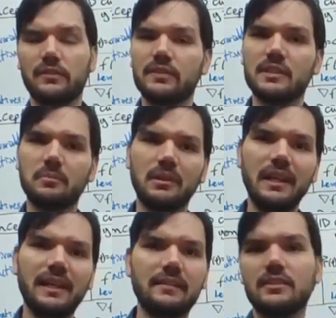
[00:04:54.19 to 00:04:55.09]
So as a
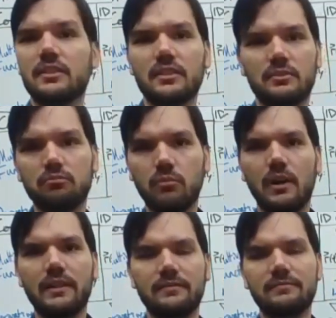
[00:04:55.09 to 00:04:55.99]
plane, it's just
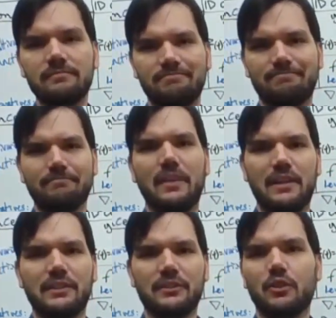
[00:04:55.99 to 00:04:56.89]
one
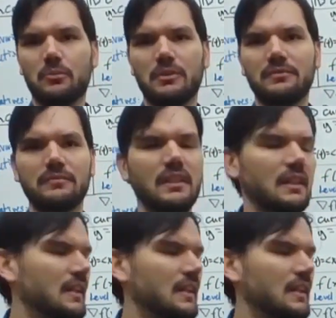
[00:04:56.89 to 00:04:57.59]
vector, normal.